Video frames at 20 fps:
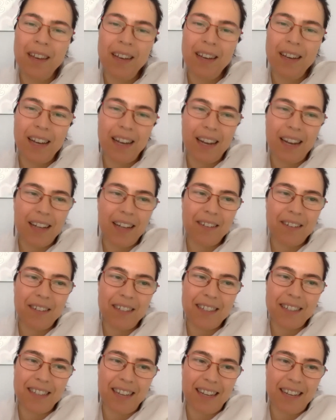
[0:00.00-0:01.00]
And that
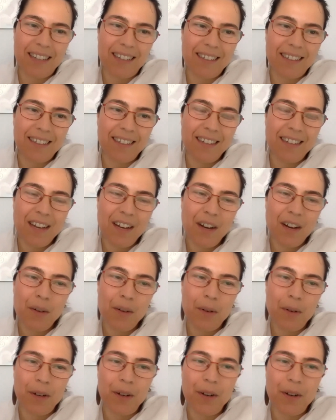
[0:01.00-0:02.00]
was that
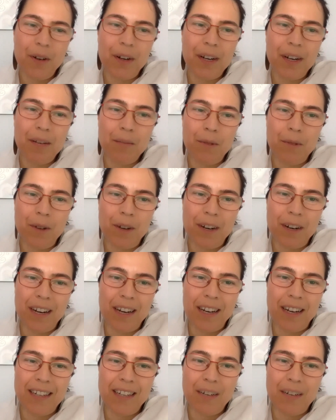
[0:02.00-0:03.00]
one early
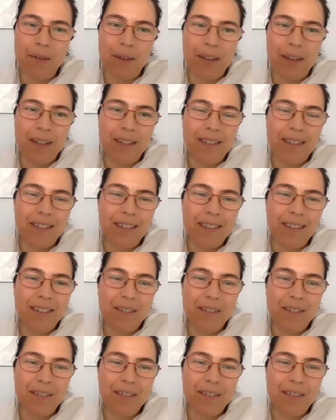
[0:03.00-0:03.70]
morning they went